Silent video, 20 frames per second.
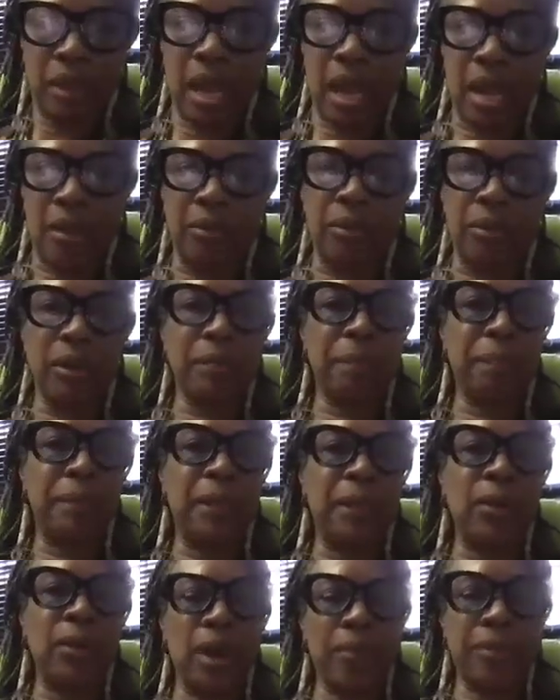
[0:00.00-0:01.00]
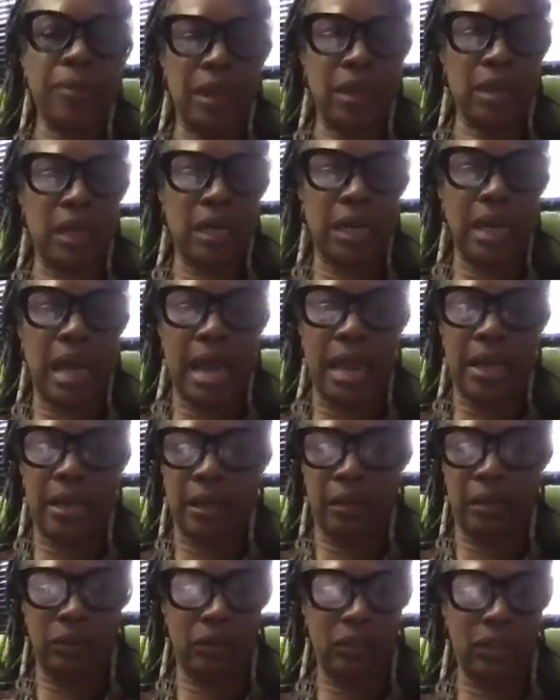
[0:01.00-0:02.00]
I'm going to be on there today,
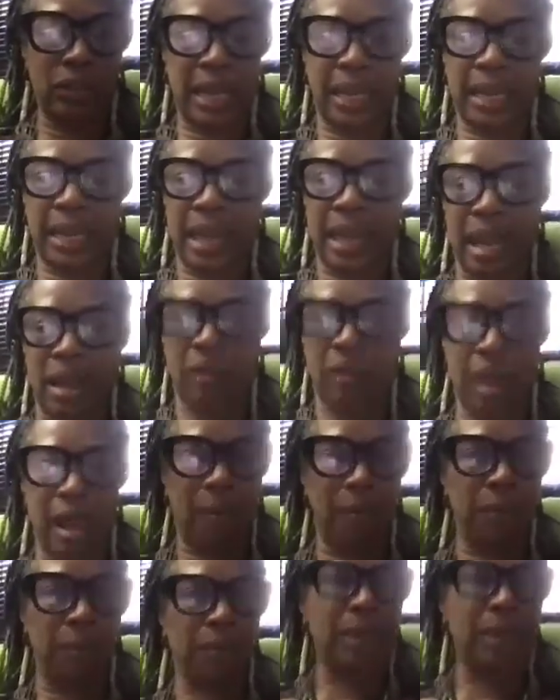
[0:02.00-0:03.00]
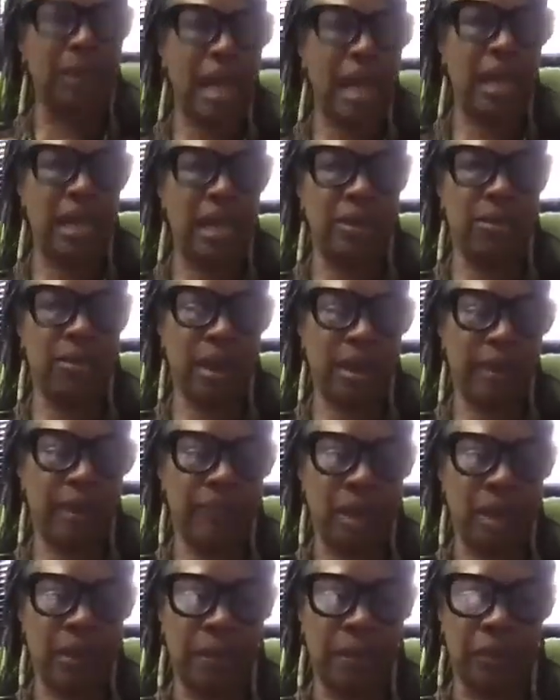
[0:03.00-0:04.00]
though. Check it out. I will not let you have
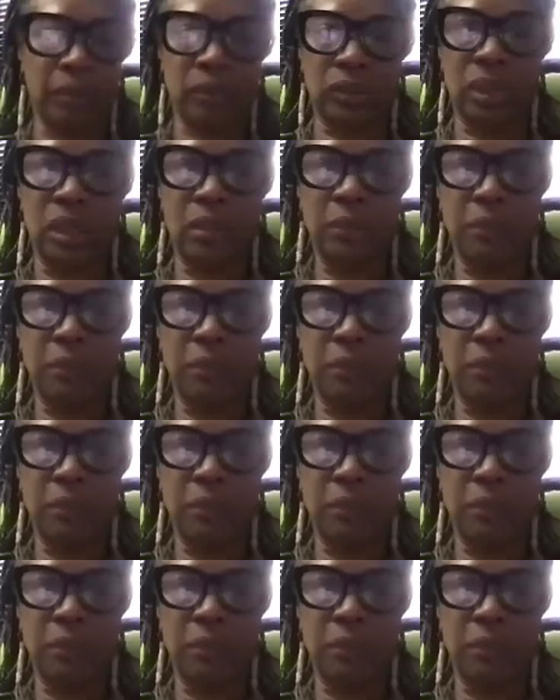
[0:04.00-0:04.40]
doubles.